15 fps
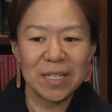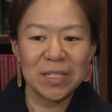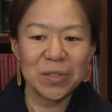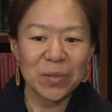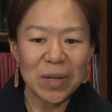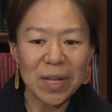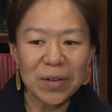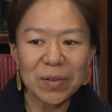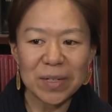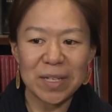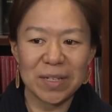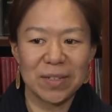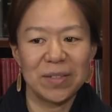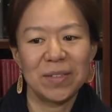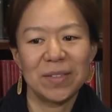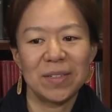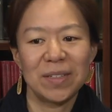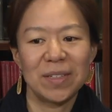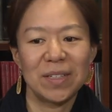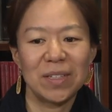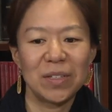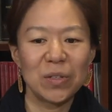struggling
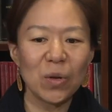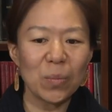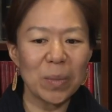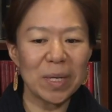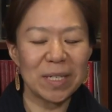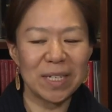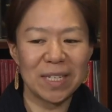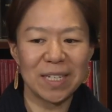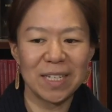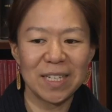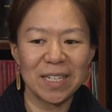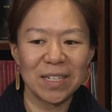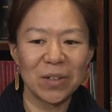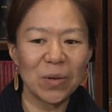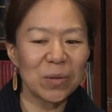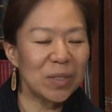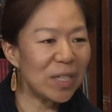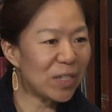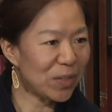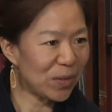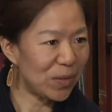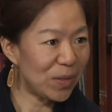so many
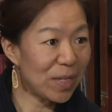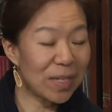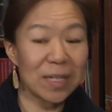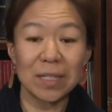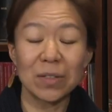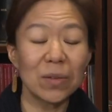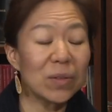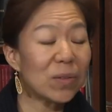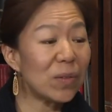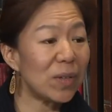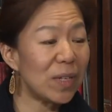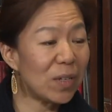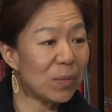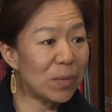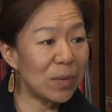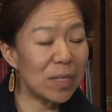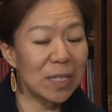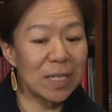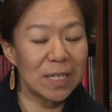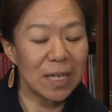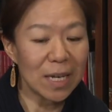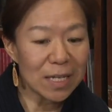conditions, like uh, not even
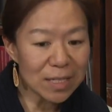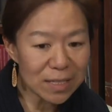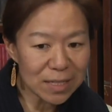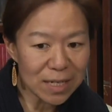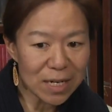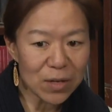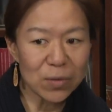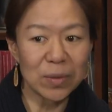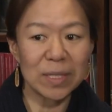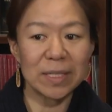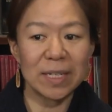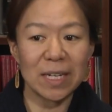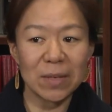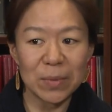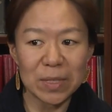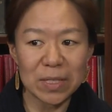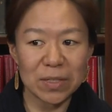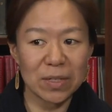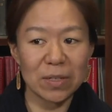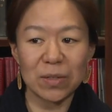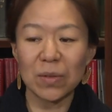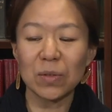cancer or
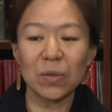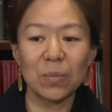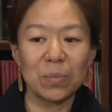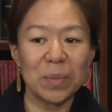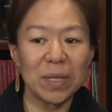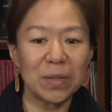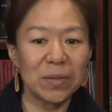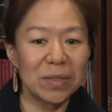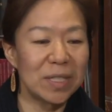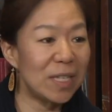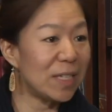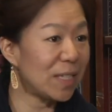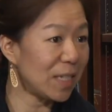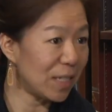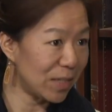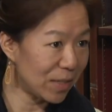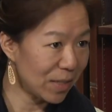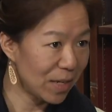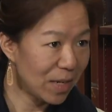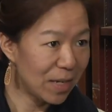diabetes are not big disease.